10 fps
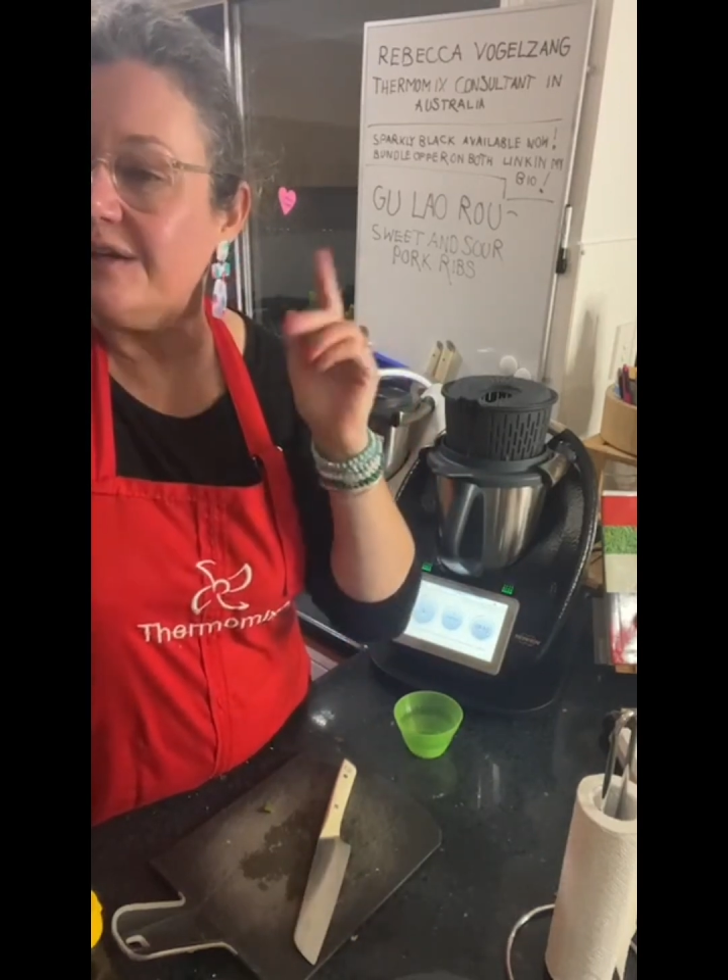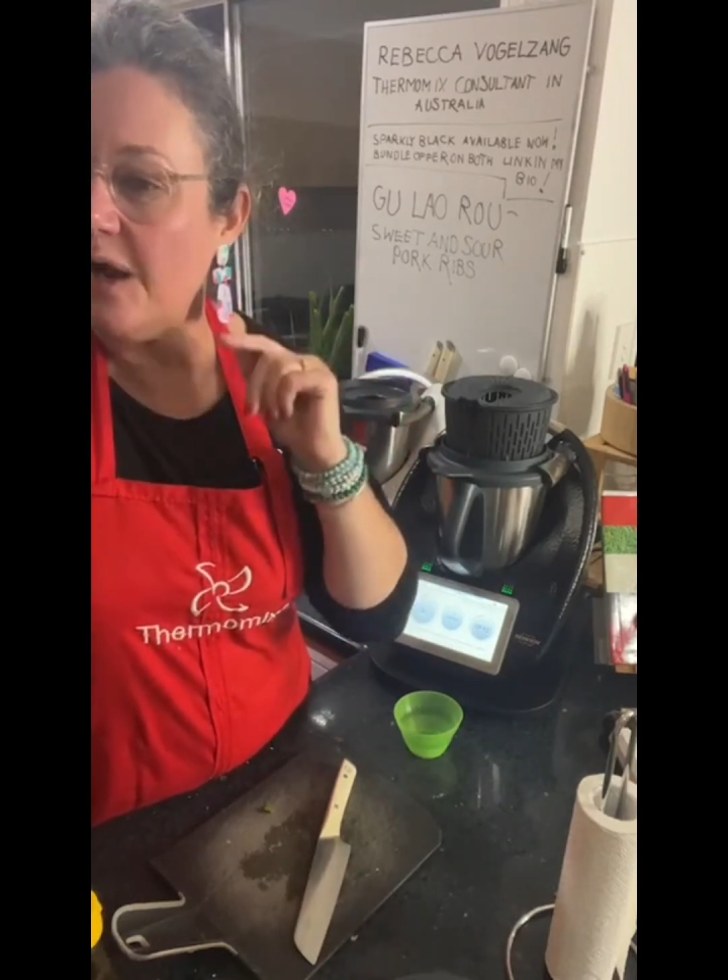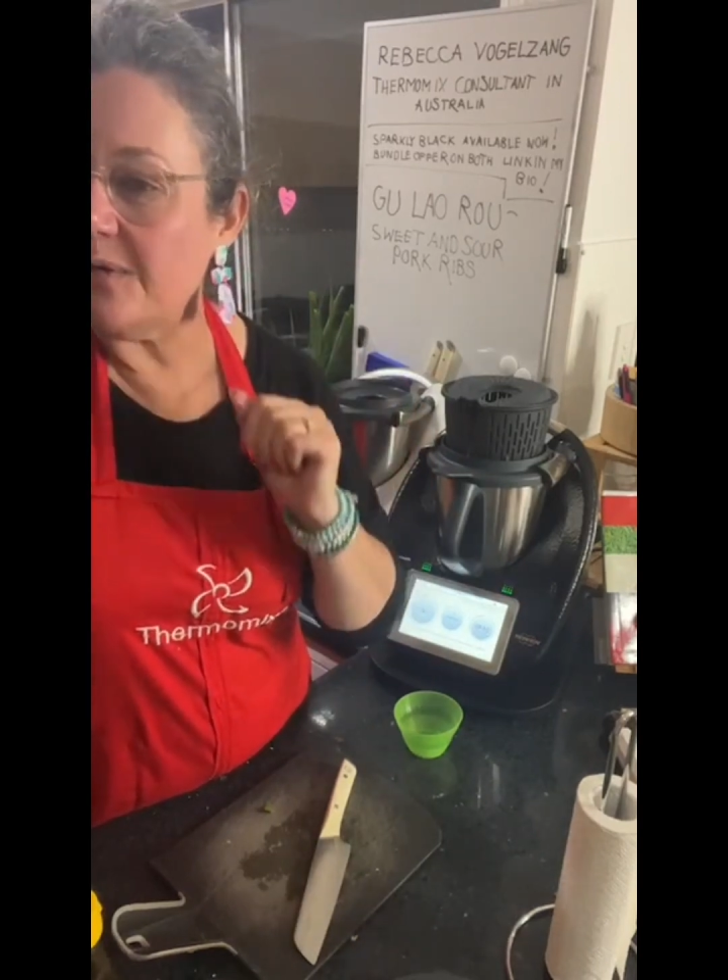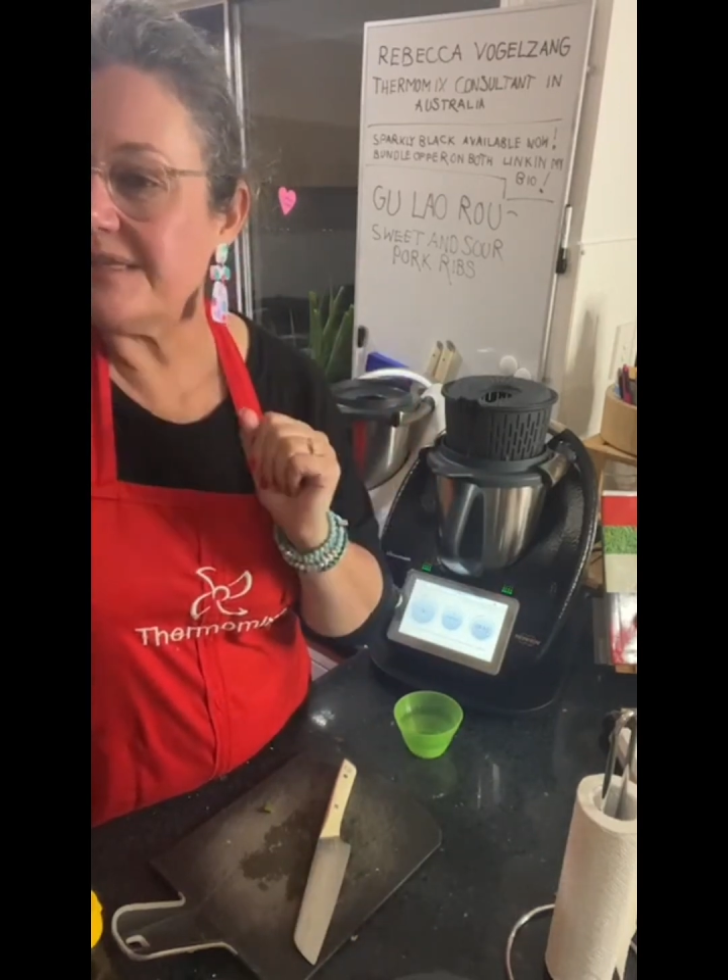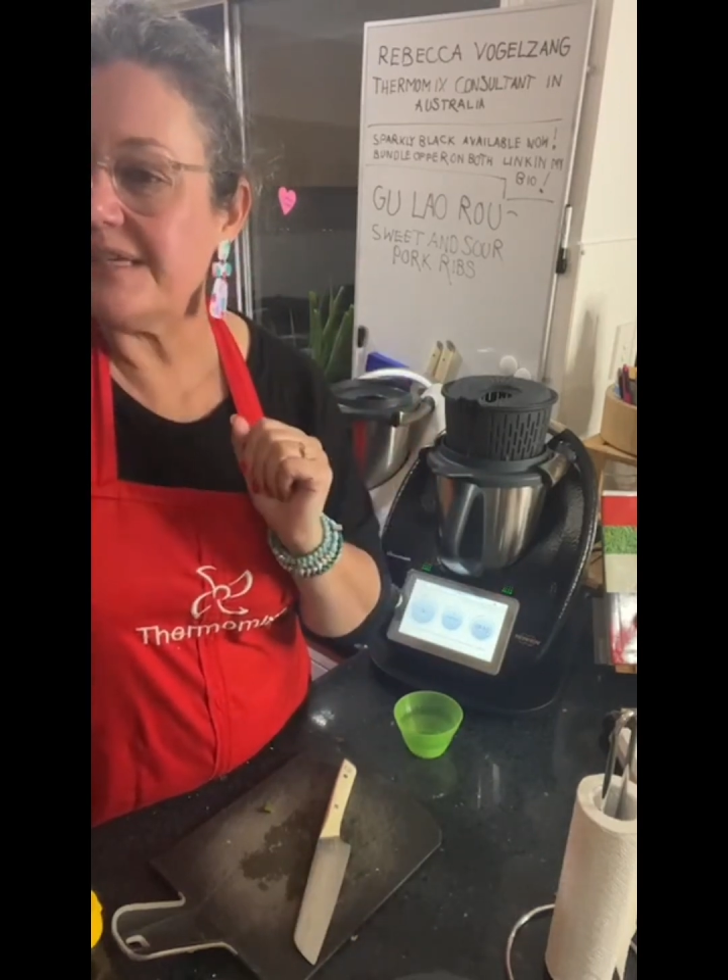
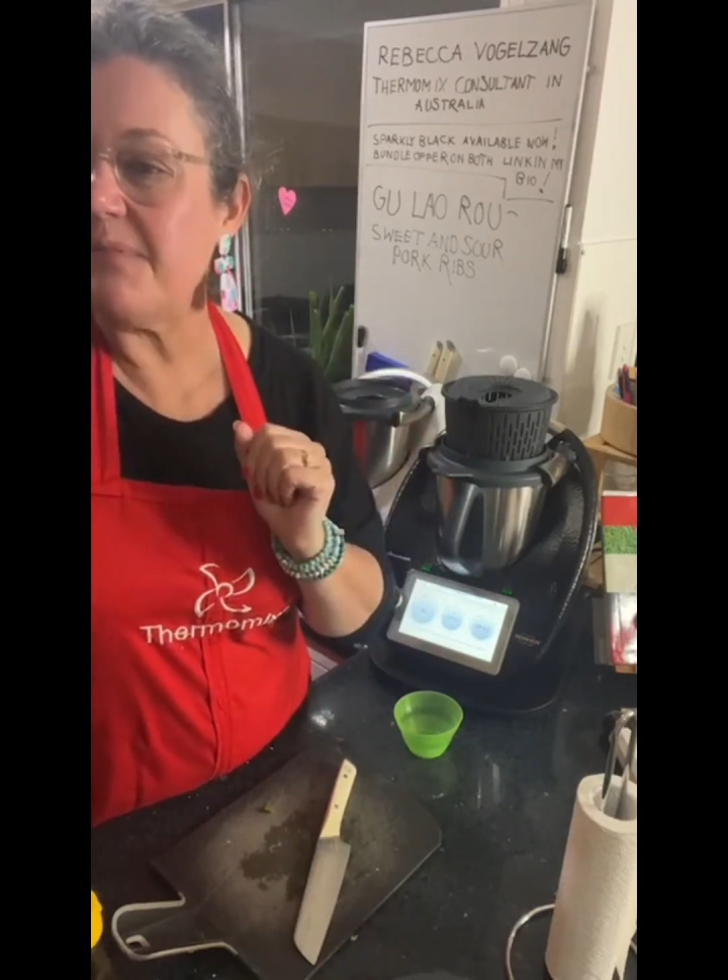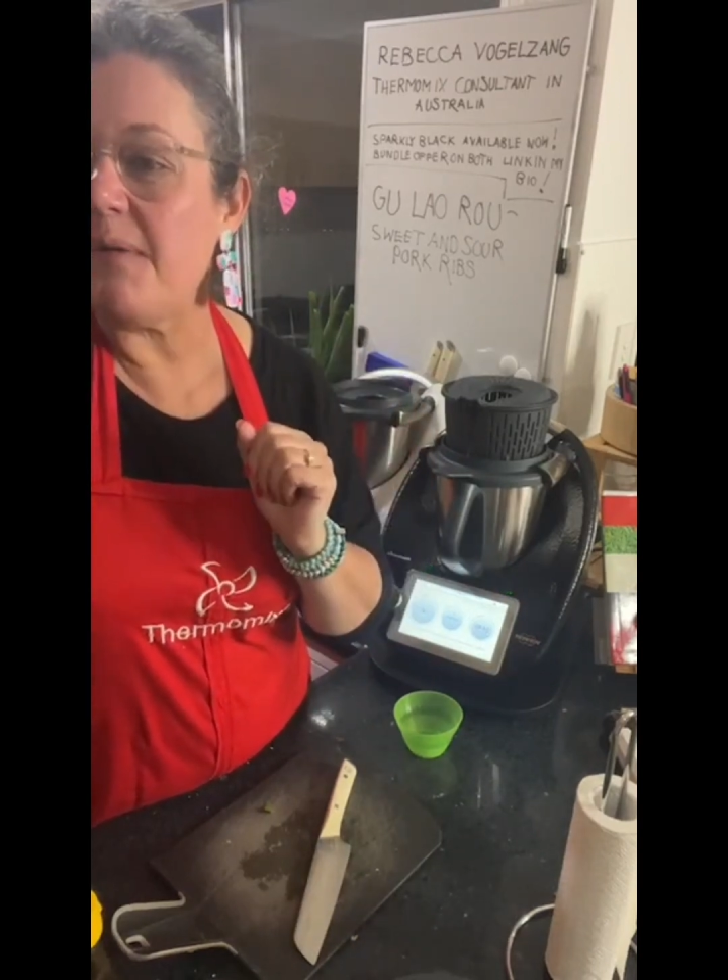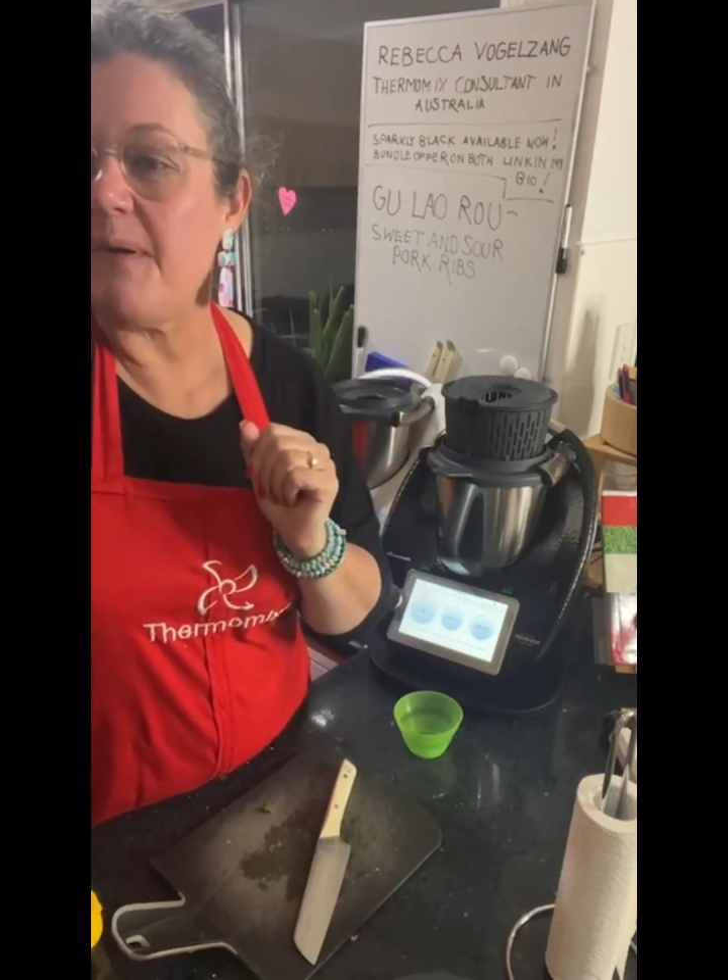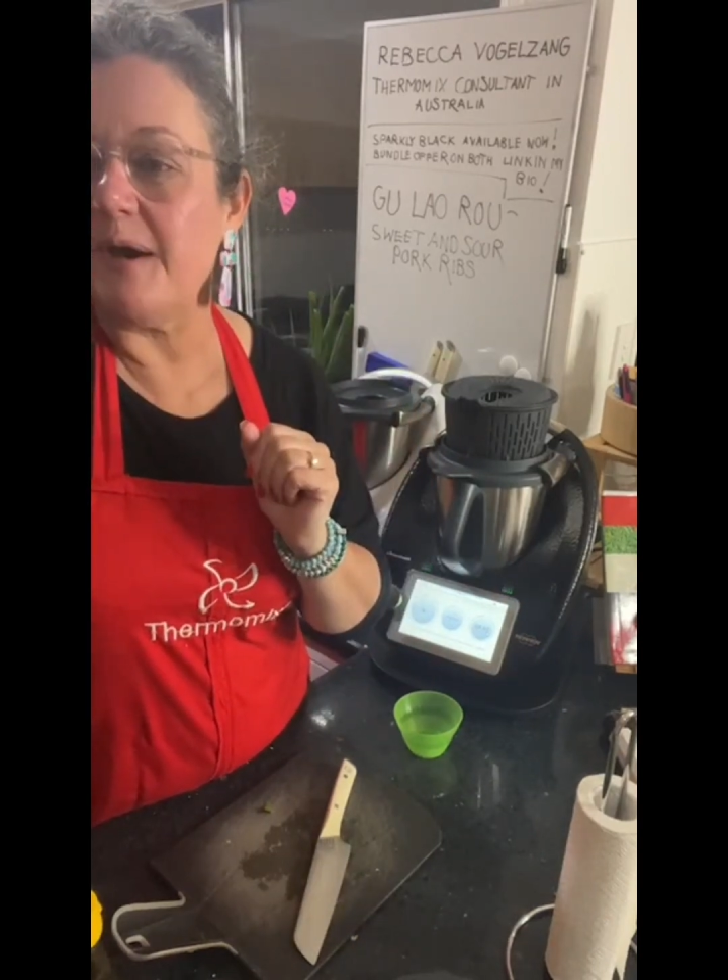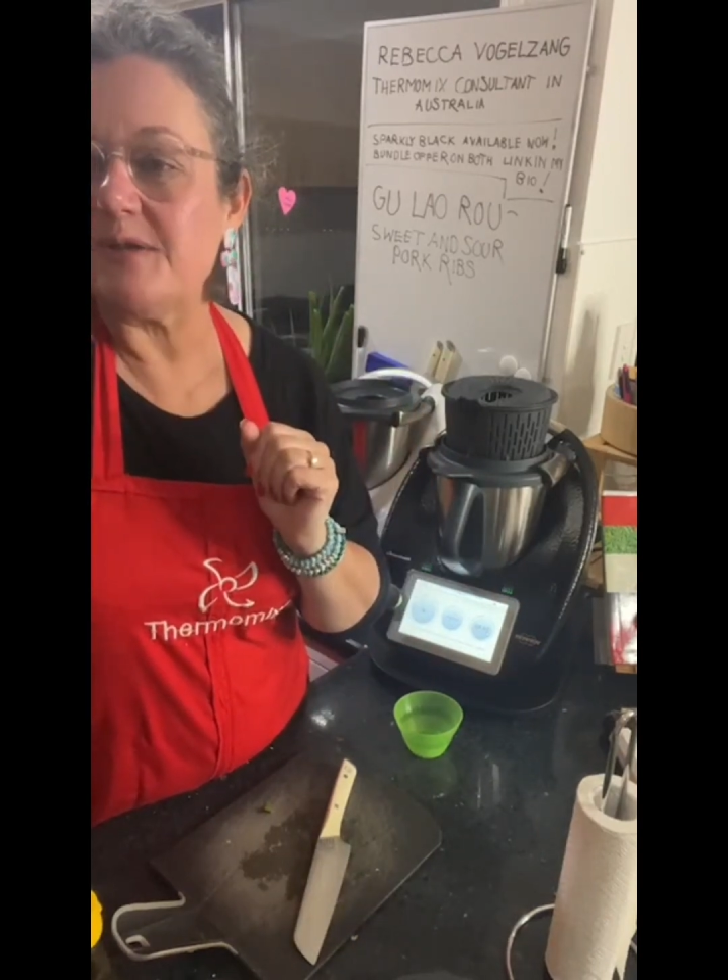Go and see
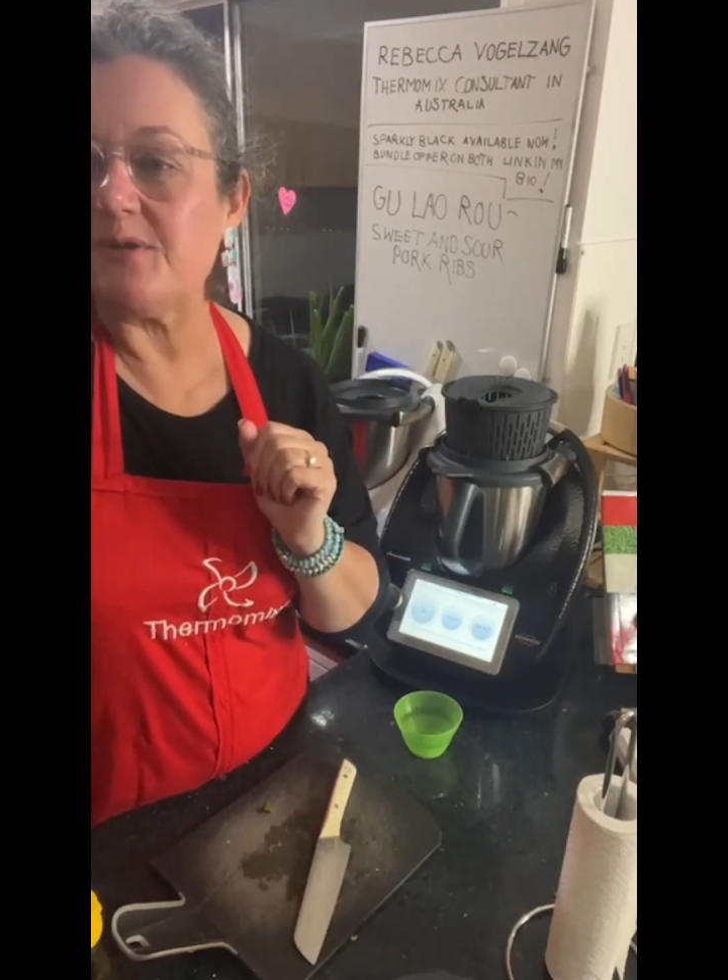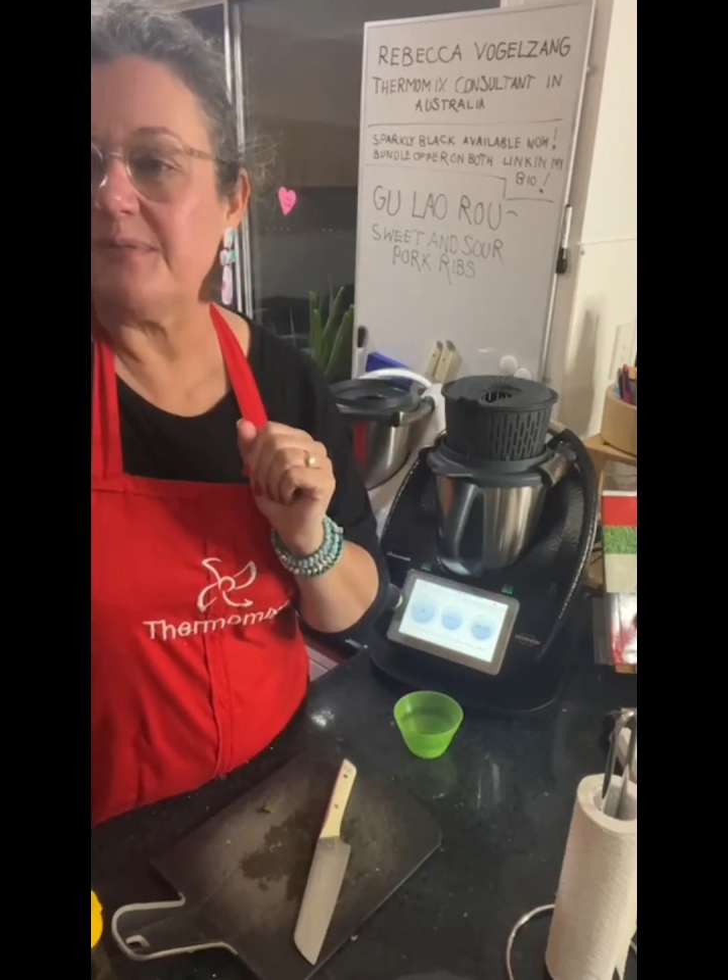my post